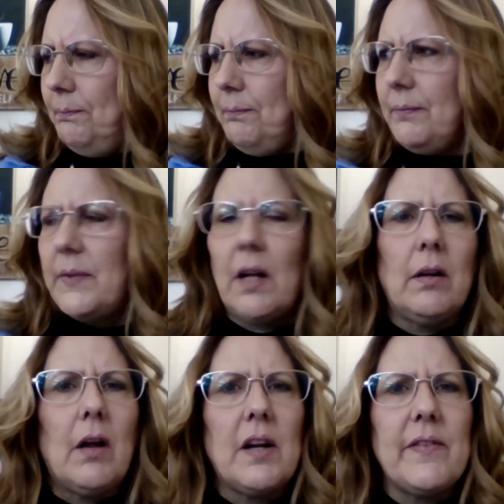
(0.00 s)
not
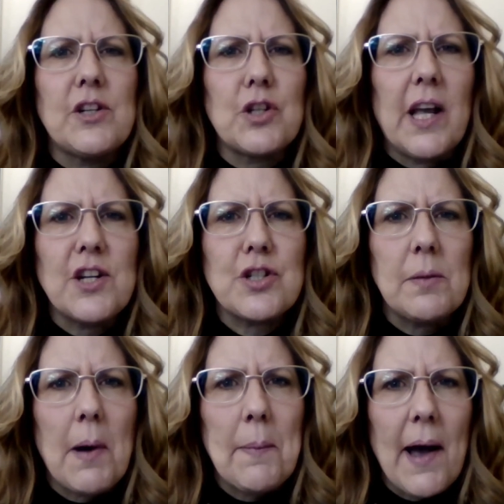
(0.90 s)
a lot of education
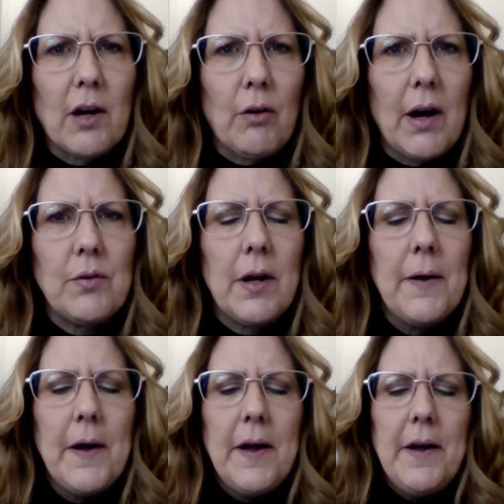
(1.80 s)
in my background.
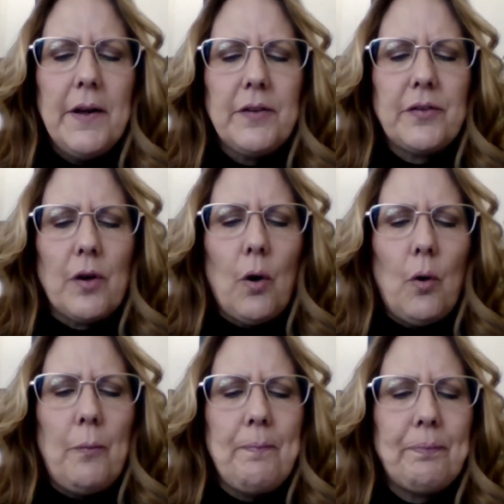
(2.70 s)

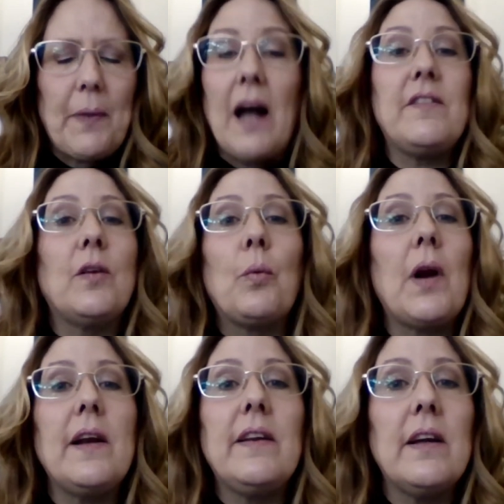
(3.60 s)
So I did what
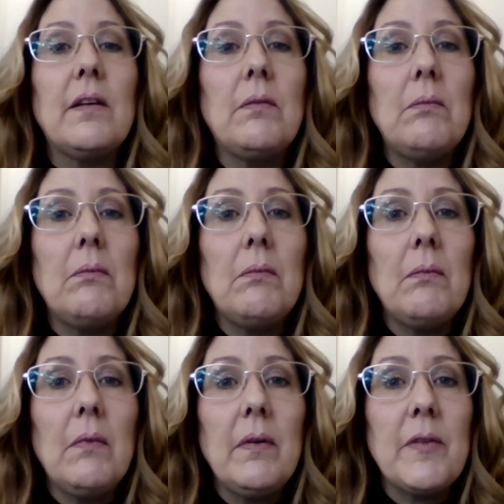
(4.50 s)
I did
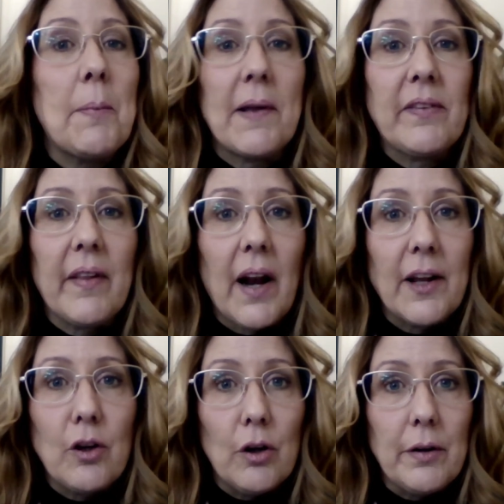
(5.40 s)
the best that I
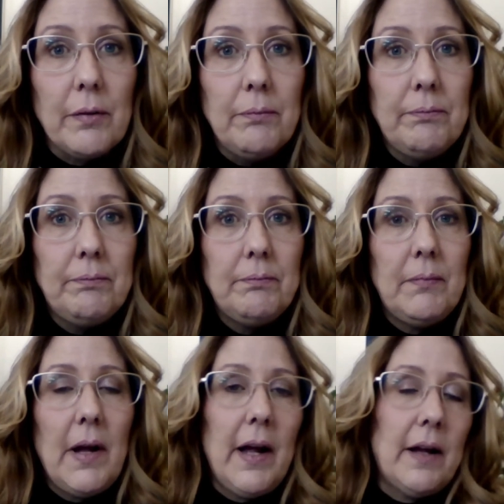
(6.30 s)
could.
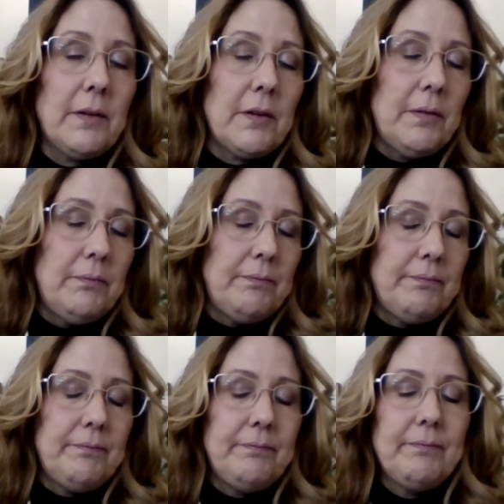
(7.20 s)
And
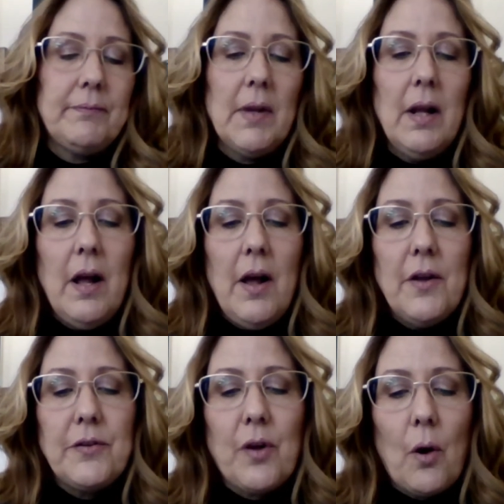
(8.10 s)

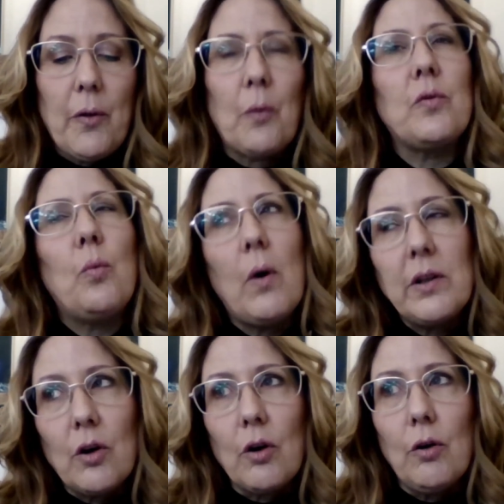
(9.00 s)
so there was
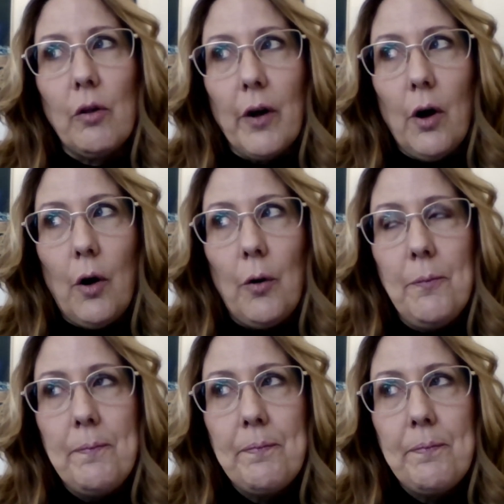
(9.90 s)
one girl, though,